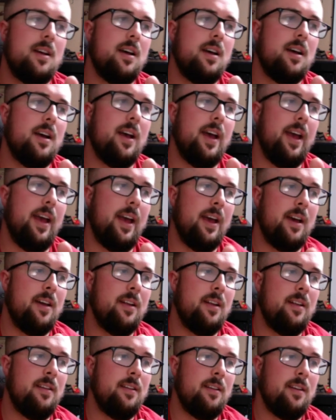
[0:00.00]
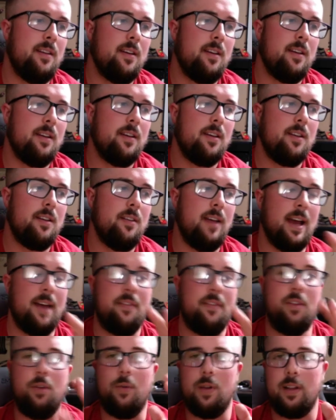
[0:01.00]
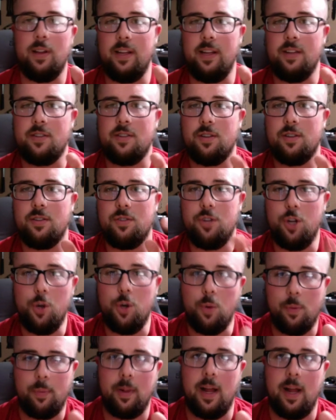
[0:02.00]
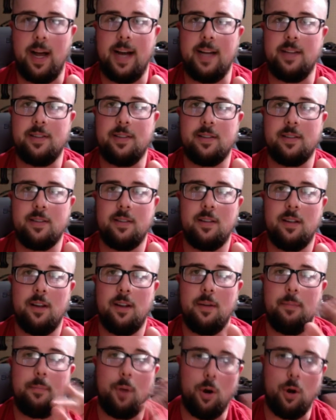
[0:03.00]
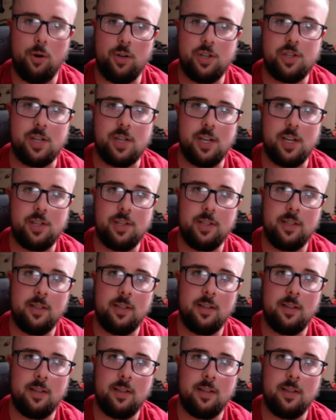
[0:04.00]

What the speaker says: and you have to do at least 2 replies per discussion.